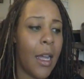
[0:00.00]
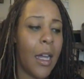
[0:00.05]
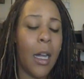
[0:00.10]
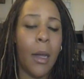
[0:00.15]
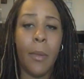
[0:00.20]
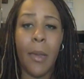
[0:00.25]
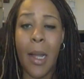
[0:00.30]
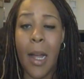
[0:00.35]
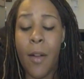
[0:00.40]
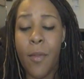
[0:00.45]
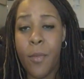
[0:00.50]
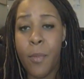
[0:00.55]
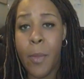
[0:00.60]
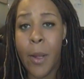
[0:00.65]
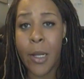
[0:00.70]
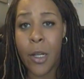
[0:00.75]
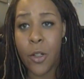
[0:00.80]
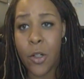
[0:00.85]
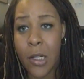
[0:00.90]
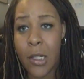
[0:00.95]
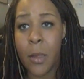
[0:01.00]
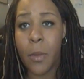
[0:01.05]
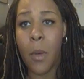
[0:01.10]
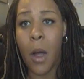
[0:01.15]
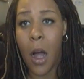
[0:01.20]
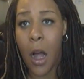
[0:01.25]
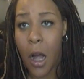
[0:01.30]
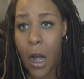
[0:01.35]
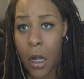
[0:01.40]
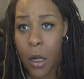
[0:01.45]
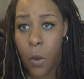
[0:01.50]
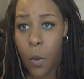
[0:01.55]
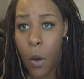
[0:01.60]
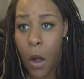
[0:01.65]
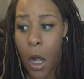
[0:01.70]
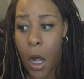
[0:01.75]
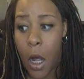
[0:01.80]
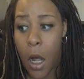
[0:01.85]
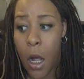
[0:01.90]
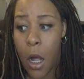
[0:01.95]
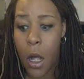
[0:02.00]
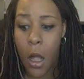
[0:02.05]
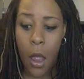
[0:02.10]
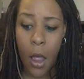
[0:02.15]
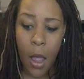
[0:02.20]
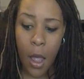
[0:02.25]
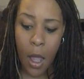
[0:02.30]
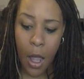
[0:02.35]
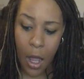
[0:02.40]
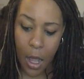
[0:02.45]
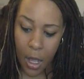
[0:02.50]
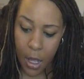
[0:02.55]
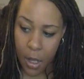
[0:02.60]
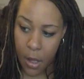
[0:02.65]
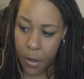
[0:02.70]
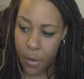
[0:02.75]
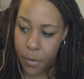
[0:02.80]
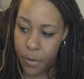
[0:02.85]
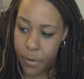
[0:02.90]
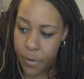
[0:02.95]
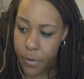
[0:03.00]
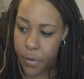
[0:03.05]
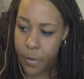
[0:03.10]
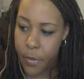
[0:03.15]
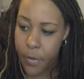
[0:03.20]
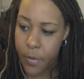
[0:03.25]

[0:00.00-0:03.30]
Um, I have about to drink some agua. Um,